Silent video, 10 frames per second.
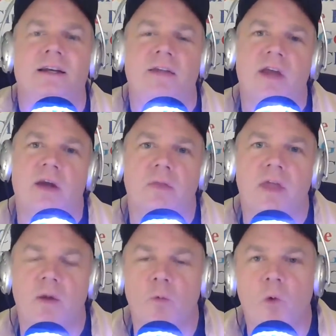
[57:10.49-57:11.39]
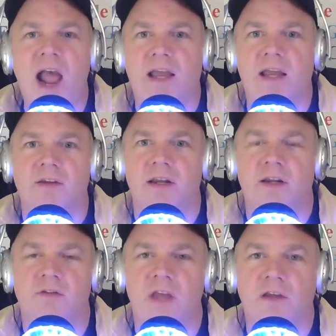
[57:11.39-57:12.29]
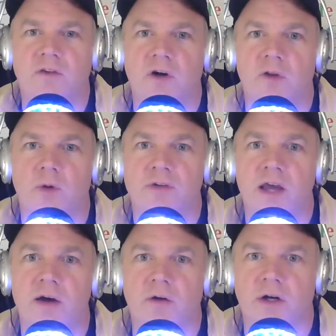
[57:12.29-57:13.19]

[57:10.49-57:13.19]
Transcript: and they they whack it and it takes it all the way down.